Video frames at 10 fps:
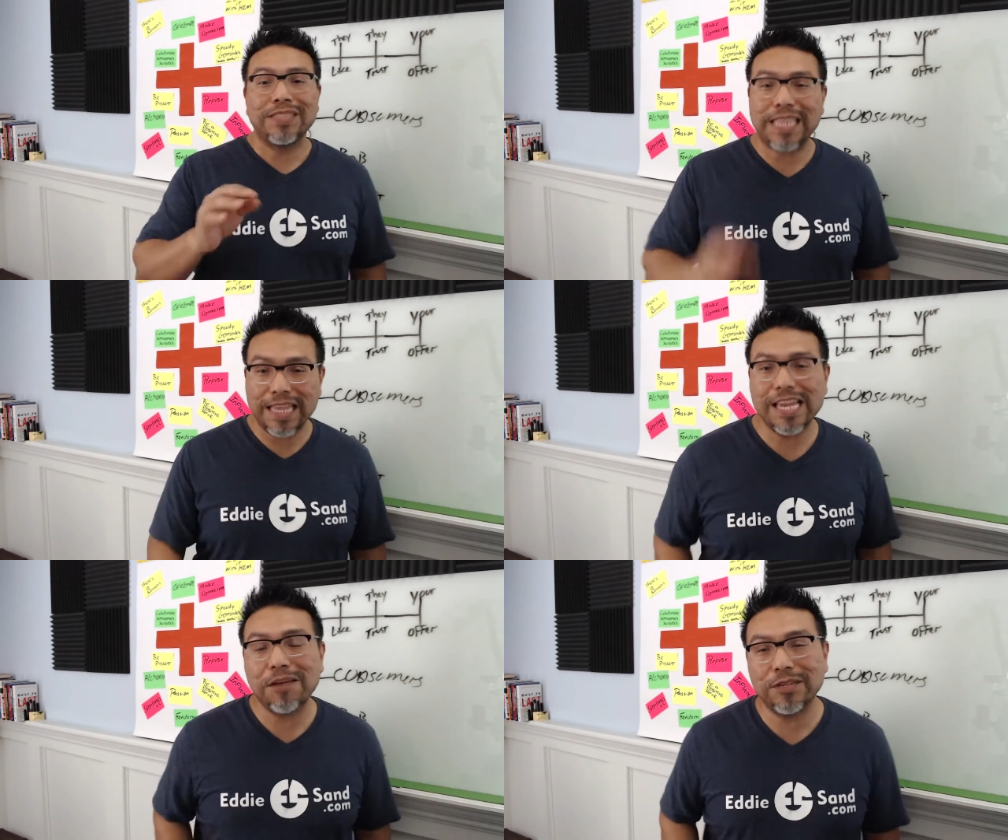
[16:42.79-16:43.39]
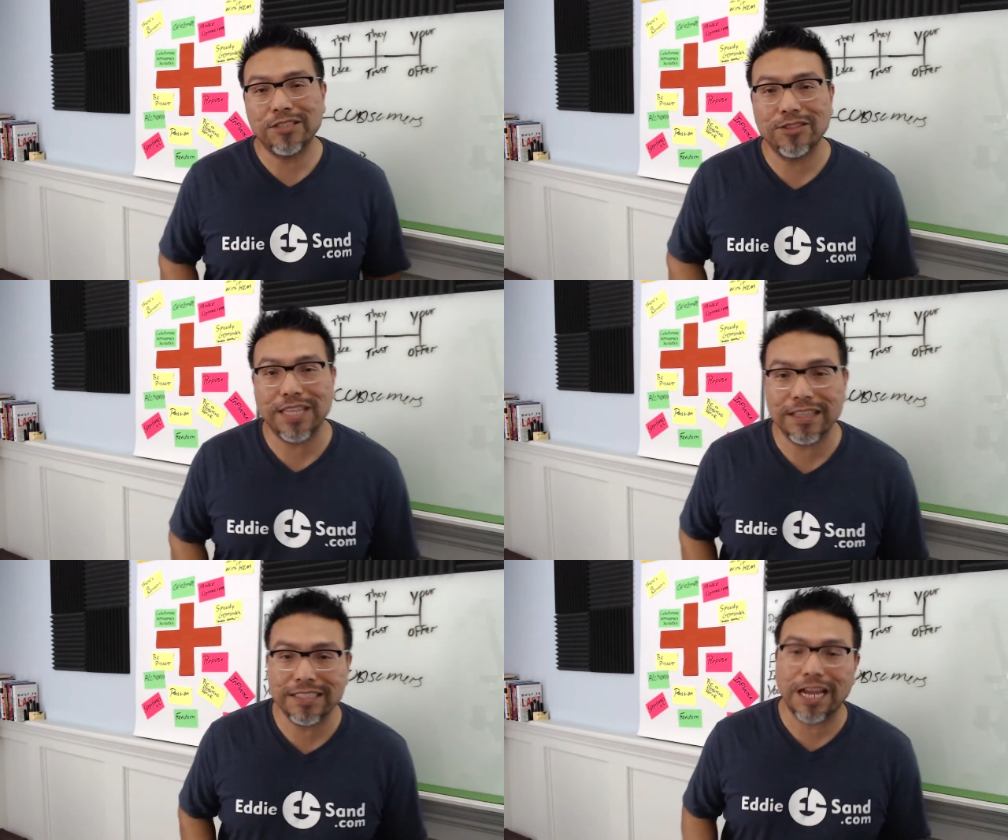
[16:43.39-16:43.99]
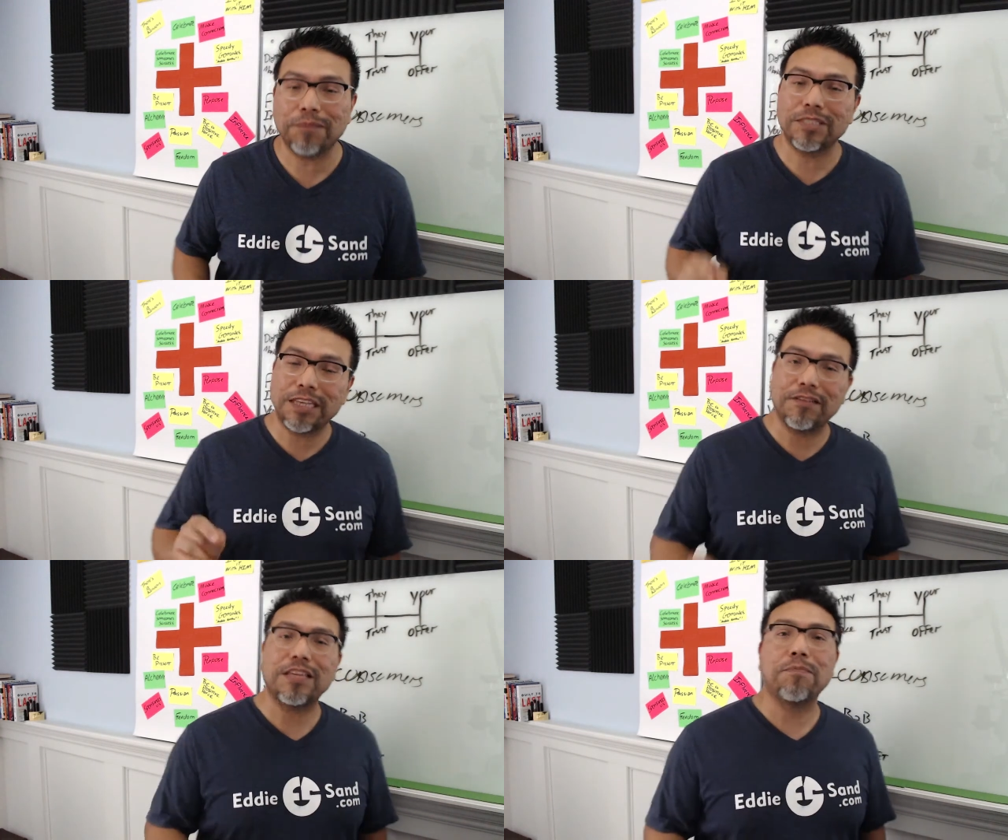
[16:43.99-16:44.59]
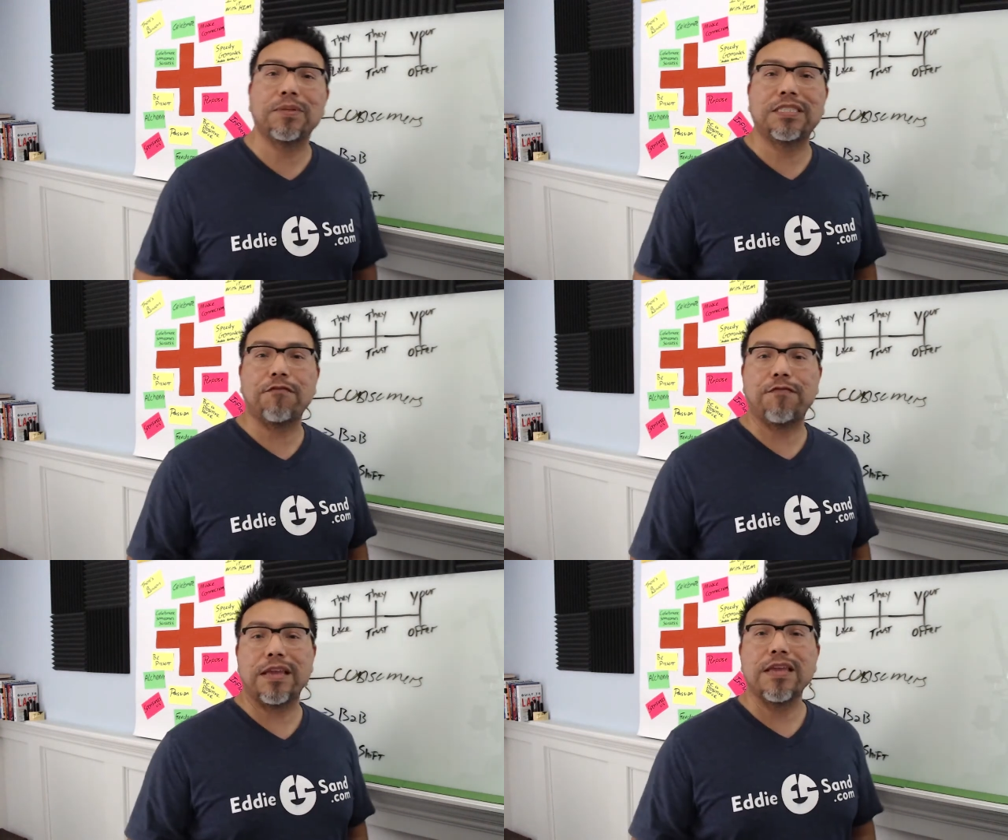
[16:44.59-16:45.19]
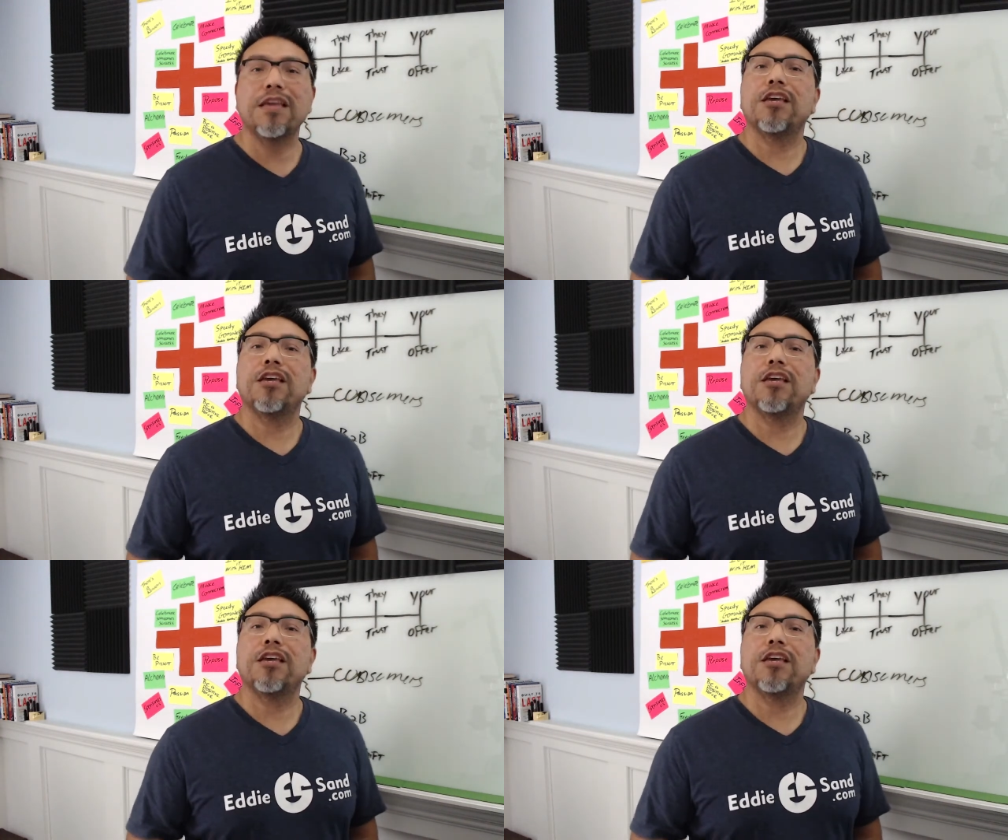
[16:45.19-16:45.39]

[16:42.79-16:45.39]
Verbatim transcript: 10 a.m. Eastern Standard Time, 7 a.m. Pacific.